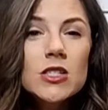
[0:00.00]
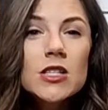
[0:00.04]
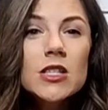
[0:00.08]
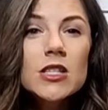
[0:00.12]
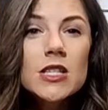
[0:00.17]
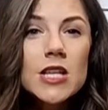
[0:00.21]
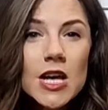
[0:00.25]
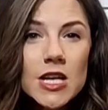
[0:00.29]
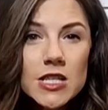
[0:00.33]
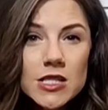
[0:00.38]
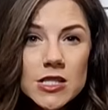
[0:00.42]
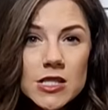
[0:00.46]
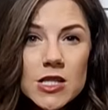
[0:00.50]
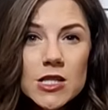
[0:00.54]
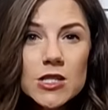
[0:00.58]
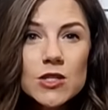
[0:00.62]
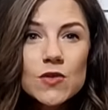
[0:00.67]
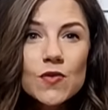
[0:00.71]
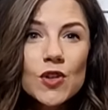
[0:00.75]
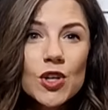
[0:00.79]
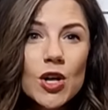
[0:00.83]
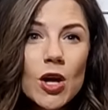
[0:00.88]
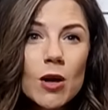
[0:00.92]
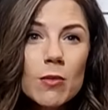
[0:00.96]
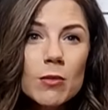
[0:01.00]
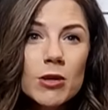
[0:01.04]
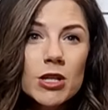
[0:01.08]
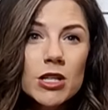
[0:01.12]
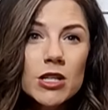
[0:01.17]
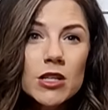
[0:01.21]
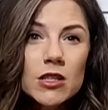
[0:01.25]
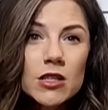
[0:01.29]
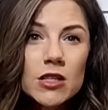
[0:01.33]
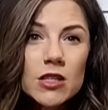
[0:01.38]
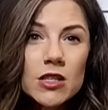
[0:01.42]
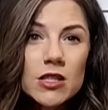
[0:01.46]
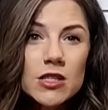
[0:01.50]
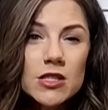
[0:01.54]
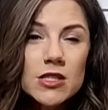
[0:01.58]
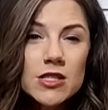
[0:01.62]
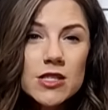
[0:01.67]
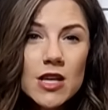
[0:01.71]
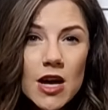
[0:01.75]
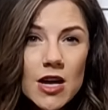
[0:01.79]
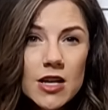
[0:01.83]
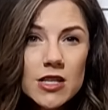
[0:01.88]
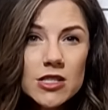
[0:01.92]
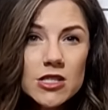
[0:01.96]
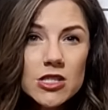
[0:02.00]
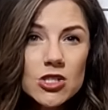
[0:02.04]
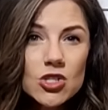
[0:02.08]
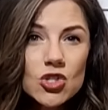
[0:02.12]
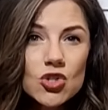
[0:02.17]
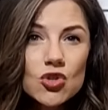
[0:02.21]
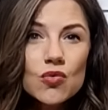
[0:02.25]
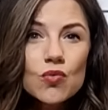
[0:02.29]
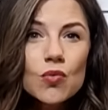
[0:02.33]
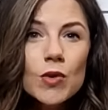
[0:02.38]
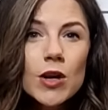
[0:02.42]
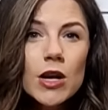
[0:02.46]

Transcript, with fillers: To test this phenomenon, scientists